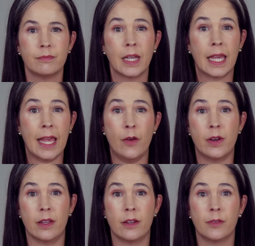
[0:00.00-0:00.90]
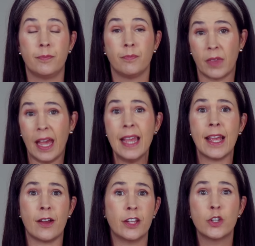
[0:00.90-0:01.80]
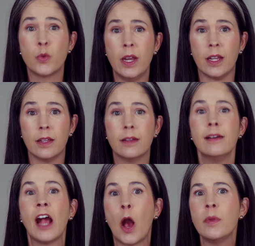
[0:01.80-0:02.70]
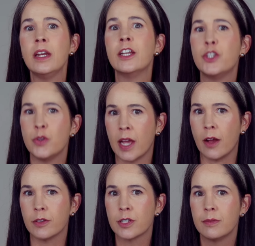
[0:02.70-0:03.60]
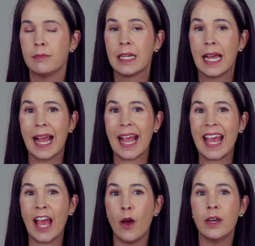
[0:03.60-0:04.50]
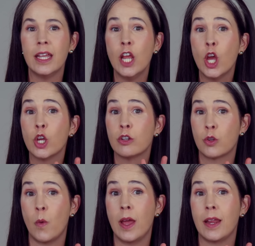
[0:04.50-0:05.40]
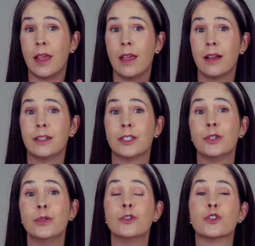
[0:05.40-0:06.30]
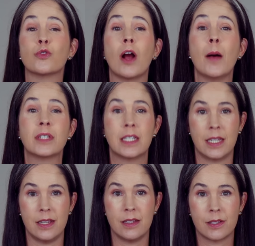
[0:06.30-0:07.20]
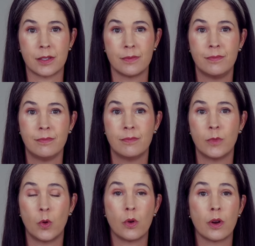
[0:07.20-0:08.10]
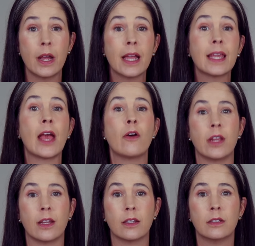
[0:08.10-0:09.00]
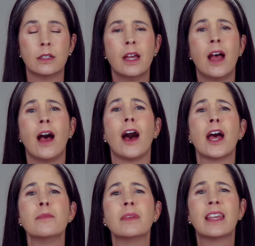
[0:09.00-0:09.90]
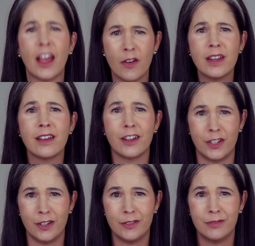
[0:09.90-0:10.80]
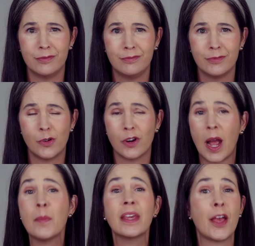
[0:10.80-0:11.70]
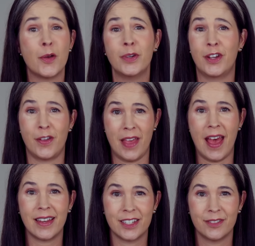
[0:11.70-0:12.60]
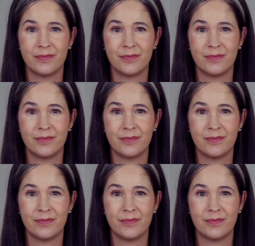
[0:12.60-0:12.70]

Counted. I counted 20. How many did you count? Counted 20, two dropped T's. Or counting. I'm counting on you. Or I'm counting on that.